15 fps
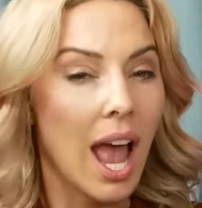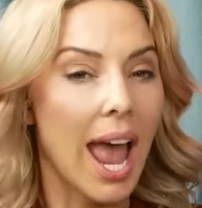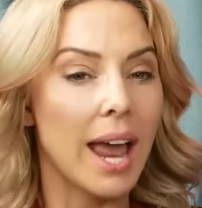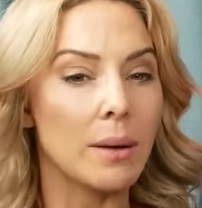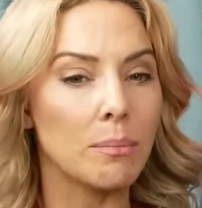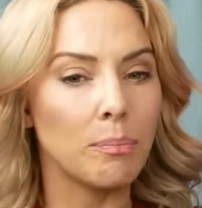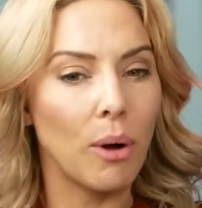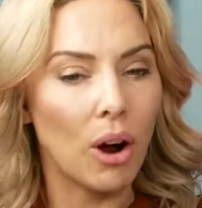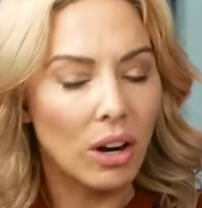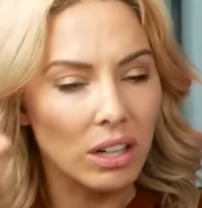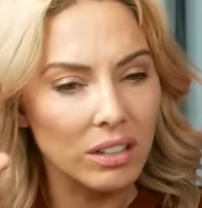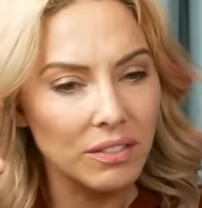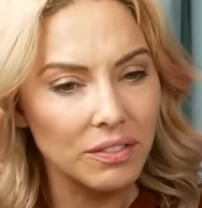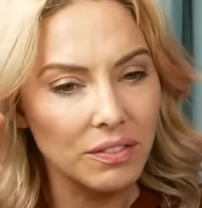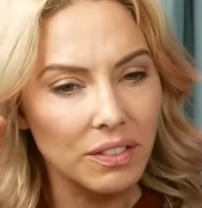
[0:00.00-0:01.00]
And
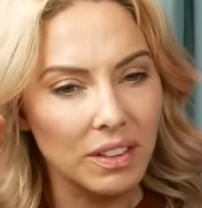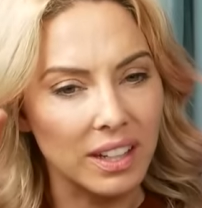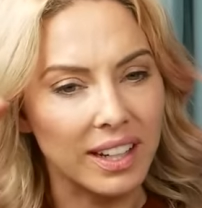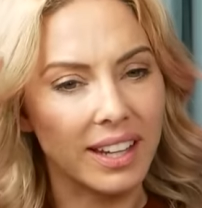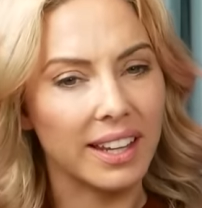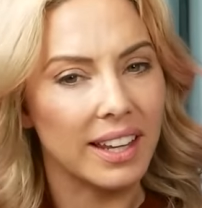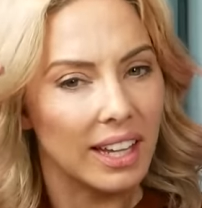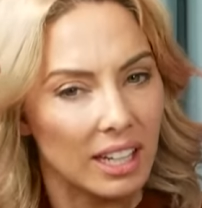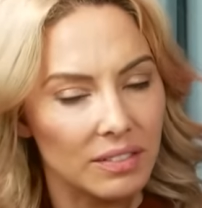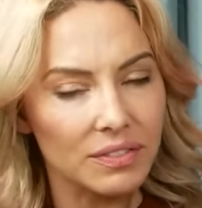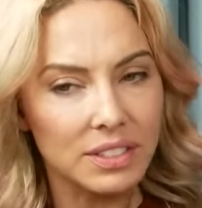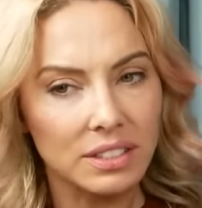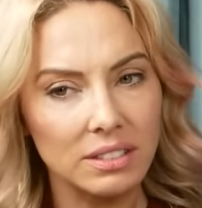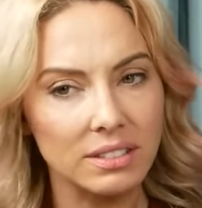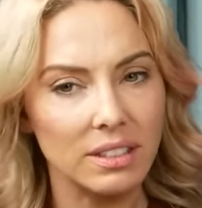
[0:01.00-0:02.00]
part of the
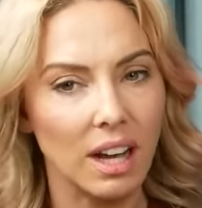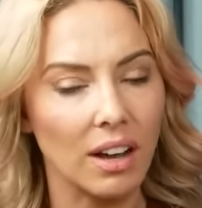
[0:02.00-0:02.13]
gifts